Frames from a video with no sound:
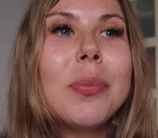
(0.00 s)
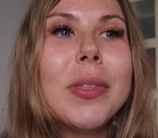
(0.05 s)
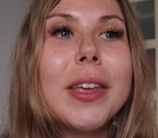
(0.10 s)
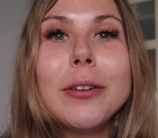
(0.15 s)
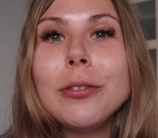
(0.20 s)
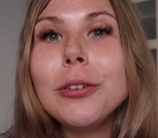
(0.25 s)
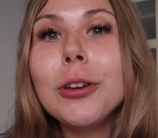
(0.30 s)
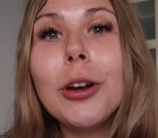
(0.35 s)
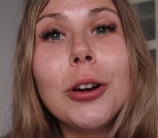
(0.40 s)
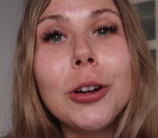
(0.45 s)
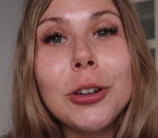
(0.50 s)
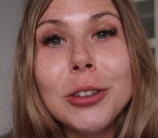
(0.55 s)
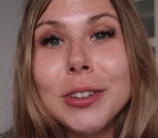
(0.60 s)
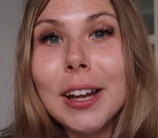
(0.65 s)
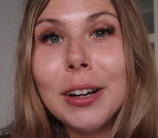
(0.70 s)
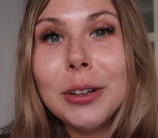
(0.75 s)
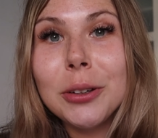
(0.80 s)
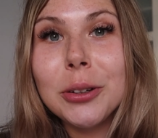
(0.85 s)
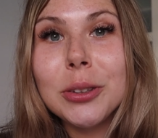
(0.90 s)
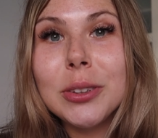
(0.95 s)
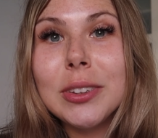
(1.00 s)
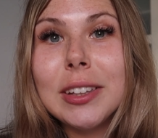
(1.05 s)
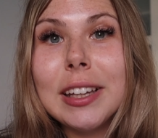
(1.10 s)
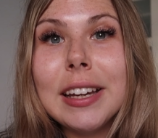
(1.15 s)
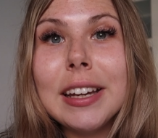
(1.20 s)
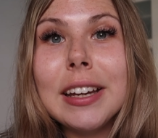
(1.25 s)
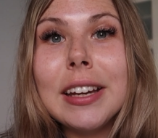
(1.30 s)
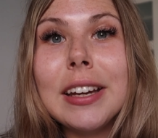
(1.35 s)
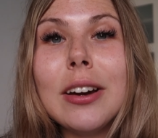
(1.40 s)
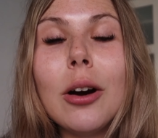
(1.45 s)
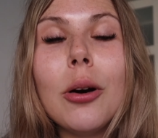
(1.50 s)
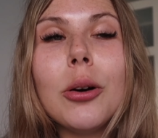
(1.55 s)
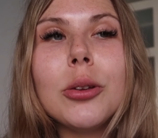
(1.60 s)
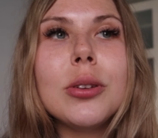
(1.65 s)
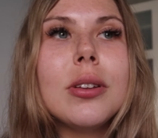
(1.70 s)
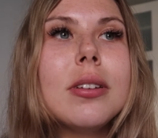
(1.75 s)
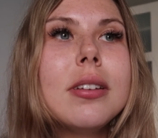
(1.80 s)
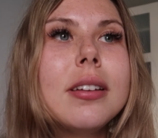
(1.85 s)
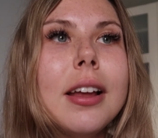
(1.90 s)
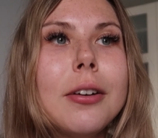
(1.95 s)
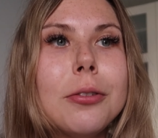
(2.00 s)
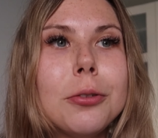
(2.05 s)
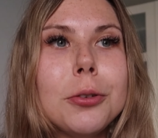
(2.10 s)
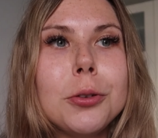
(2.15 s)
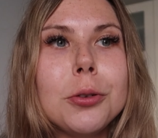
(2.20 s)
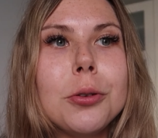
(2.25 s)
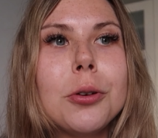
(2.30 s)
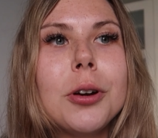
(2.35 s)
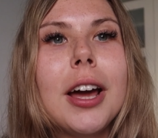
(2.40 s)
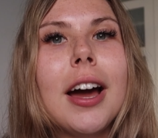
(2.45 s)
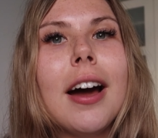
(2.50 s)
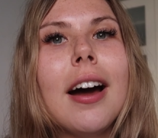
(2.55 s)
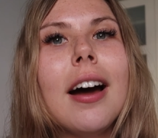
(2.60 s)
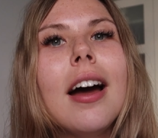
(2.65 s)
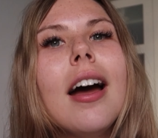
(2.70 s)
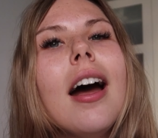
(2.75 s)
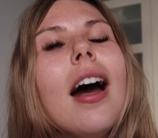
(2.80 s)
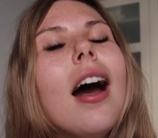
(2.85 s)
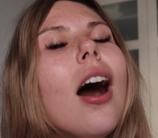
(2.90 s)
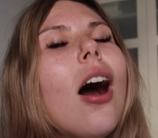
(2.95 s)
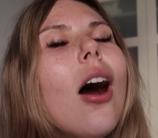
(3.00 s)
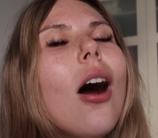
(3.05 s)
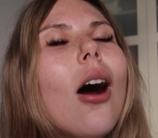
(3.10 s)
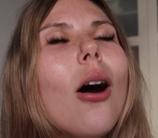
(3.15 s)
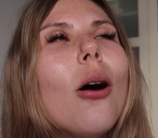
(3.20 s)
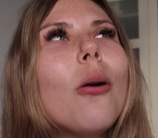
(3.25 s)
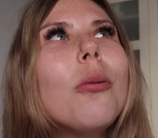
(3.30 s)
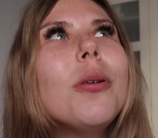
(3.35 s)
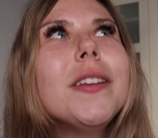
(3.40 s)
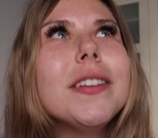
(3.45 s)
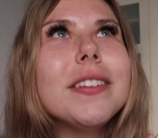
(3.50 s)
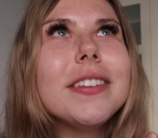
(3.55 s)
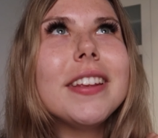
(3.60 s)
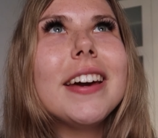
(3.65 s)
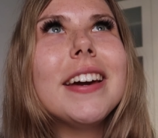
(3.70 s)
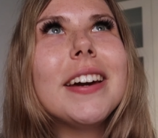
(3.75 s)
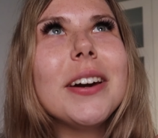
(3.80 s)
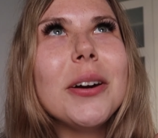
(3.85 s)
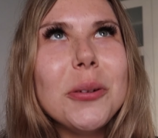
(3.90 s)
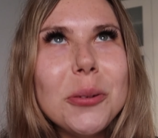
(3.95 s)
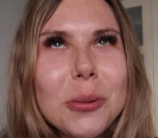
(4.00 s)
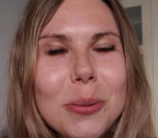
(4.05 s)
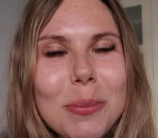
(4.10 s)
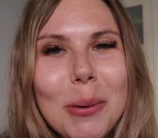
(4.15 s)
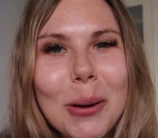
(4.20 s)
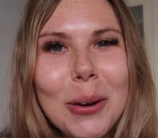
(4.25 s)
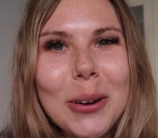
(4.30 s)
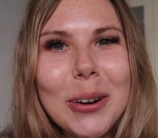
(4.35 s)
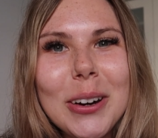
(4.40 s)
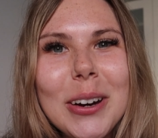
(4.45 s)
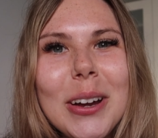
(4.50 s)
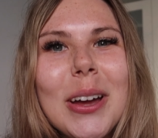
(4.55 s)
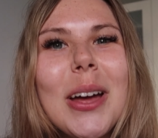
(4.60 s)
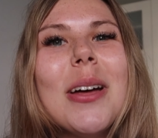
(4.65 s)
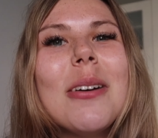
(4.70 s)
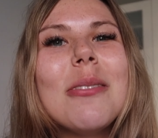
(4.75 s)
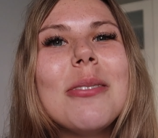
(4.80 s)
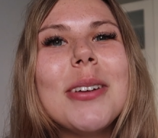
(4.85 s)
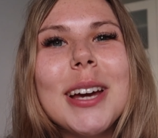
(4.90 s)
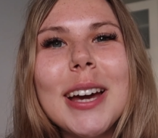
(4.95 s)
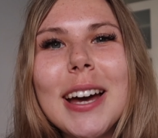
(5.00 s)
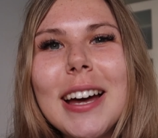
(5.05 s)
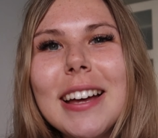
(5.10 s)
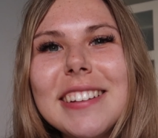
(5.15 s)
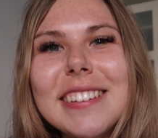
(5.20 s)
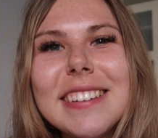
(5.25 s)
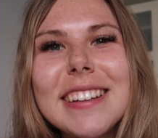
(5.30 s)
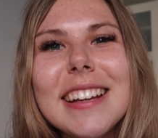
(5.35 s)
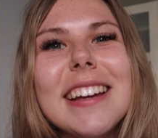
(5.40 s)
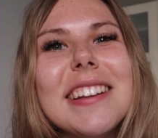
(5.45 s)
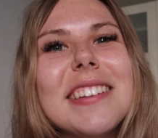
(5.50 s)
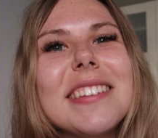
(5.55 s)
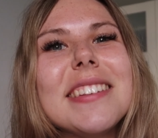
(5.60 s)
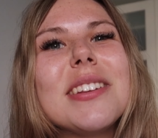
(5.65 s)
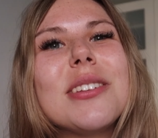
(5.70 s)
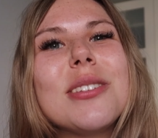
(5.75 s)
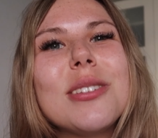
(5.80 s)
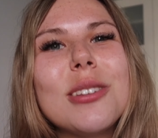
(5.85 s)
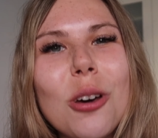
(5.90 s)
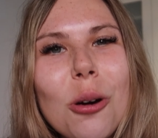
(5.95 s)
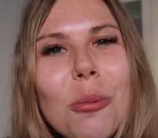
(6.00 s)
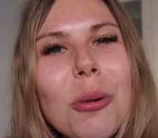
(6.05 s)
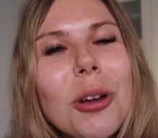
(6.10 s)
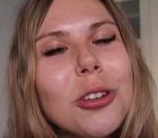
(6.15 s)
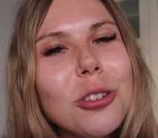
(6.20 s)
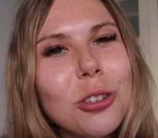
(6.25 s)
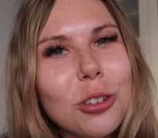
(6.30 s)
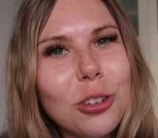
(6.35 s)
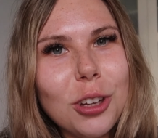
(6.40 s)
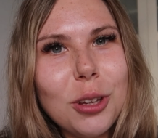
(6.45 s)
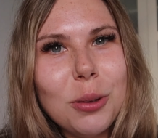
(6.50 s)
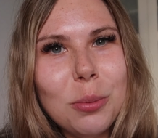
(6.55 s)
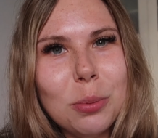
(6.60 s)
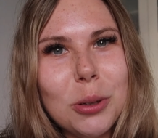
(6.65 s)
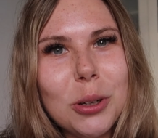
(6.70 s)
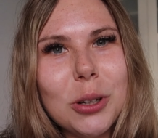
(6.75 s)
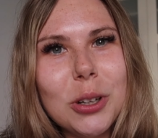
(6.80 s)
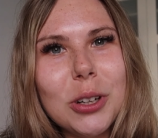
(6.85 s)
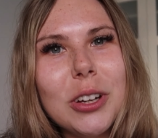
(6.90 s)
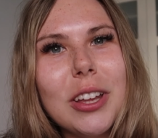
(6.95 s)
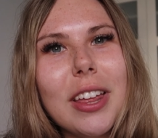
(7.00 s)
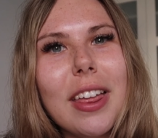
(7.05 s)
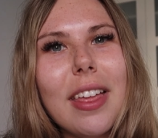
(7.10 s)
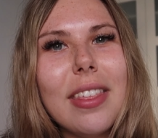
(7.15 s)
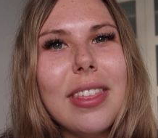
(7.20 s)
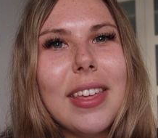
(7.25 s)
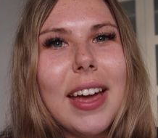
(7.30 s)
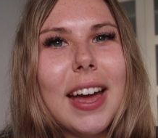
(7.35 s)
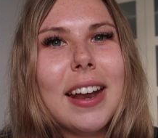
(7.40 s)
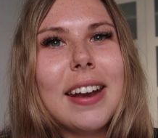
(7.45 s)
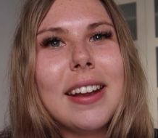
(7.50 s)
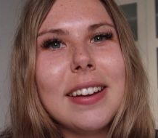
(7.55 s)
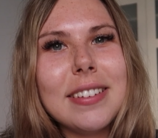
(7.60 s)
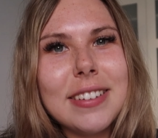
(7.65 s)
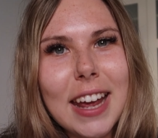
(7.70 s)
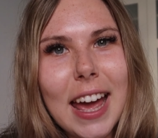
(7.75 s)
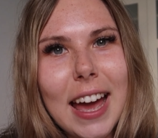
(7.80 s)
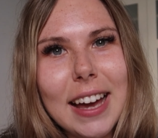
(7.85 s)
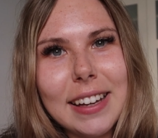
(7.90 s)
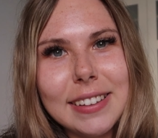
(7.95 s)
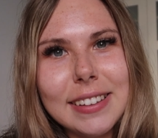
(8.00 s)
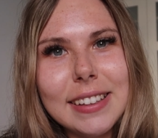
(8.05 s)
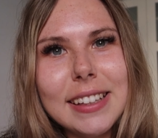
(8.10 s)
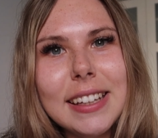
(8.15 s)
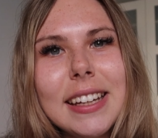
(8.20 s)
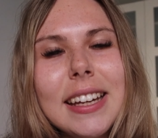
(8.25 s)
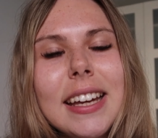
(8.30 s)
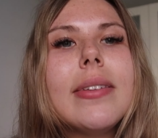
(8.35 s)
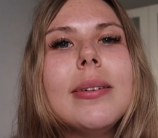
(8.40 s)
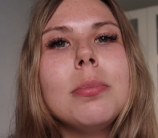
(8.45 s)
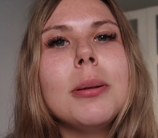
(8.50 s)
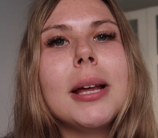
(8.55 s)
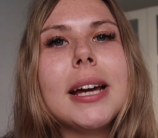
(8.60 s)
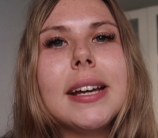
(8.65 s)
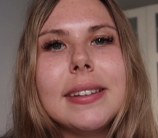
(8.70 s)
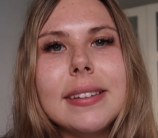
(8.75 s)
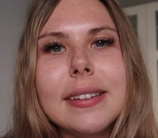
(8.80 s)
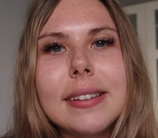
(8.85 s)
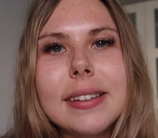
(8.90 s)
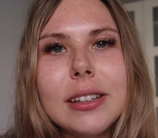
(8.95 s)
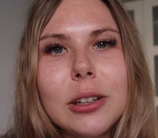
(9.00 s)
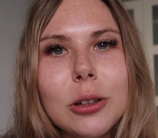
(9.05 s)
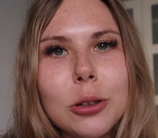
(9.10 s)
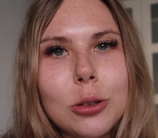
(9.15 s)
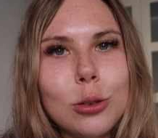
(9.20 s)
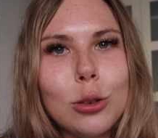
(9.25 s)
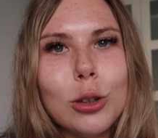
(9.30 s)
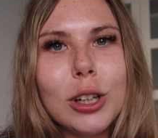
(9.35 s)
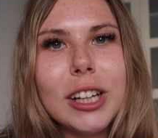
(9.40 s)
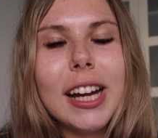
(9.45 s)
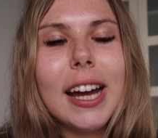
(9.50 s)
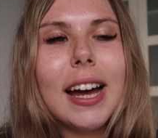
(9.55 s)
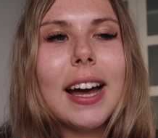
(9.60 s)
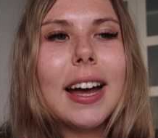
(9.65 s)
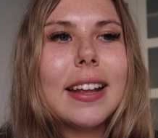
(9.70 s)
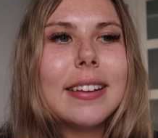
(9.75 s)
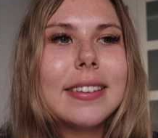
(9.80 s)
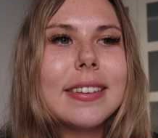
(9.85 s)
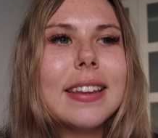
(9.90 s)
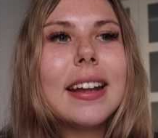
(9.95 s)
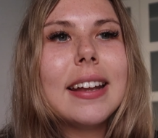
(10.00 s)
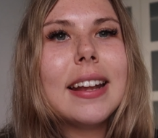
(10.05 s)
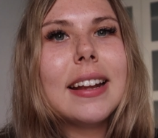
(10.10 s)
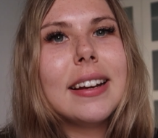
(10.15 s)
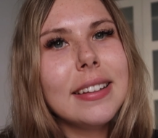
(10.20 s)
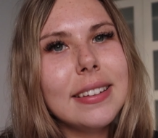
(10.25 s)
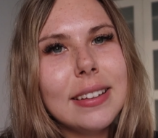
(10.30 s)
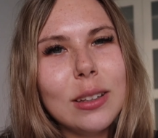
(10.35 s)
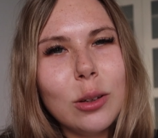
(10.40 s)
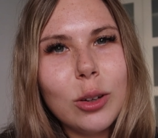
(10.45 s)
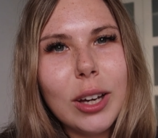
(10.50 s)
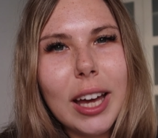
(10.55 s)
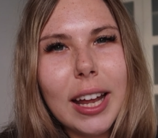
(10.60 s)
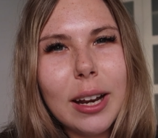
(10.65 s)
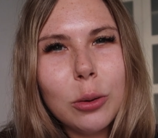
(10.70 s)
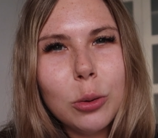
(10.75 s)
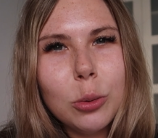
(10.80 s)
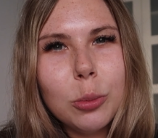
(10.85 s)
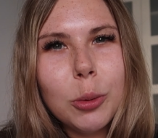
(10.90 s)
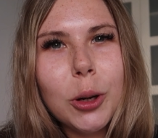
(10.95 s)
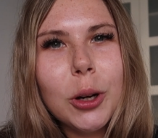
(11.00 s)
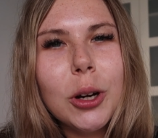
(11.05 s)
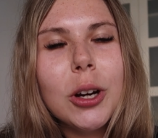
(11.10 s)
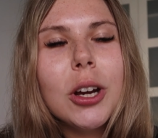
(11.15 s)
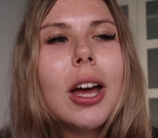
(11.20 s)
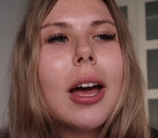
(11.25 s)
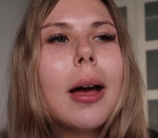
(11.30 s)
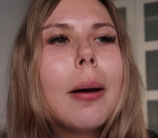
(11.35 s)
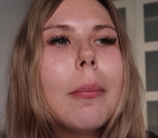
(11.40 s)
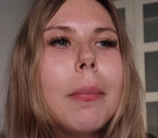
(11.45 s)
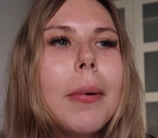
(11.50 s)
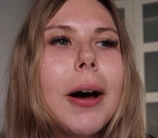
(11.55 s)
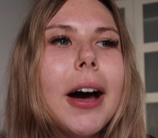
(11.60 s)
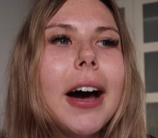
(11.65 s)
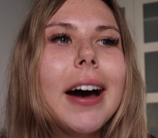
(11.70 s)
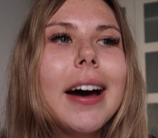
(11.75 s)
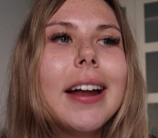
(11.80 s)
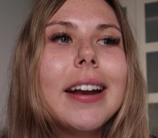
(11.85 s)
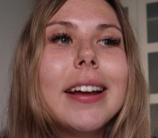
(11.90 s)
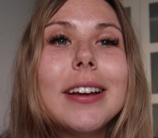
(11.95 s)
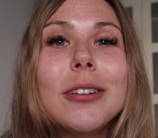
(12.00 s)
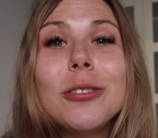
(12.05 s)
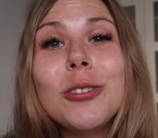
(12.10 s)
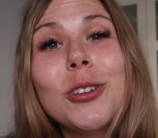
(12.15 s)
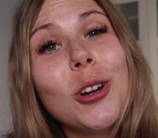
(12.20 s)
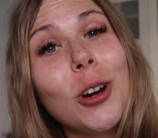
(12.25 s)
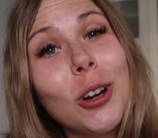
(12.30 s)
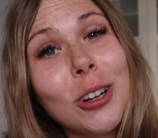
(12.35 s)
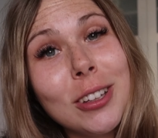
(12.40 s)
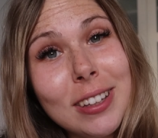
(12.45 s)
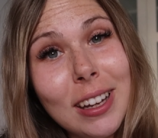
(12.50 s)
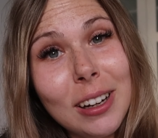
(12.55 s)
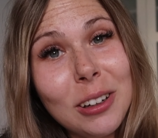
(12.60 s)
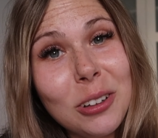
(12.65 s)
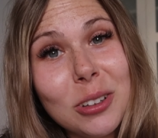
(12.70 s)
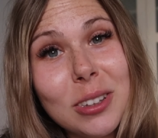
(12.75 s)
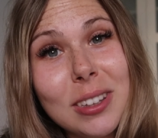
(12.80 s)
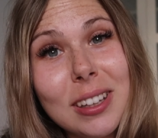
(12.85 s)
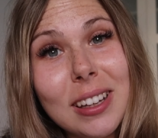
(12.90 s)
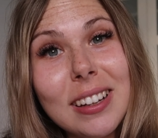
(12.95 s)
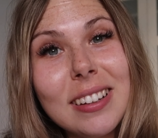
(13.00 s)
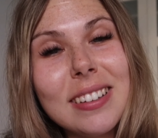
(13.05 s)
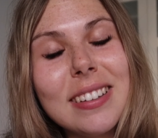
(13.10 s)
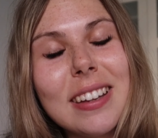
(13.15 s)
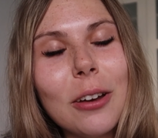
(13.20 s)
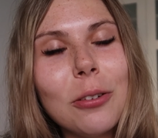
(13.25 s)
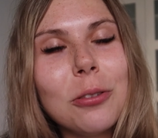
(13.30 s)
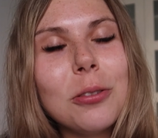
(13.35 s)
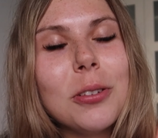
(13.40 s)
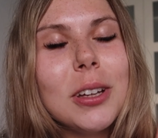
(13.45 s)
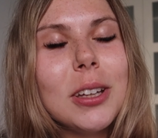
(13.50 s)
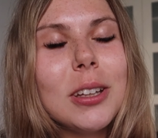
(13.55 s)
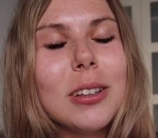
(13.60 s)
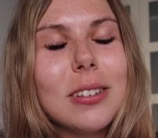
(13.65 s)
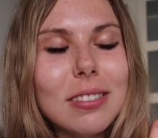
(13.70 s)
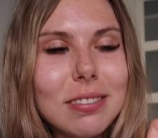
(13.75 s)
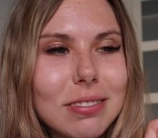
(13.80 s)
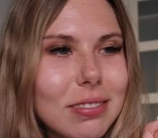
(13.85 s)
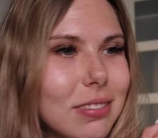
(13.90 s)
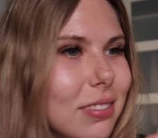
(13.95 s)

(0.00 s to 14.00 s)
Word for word: If you're in San Jose, also in La Fortuna, always take an Uber because it's so much cheaper than a taxi. Other places in Costa Rica, it's not that easy to get an Uber, but if you're in San Jose, definitely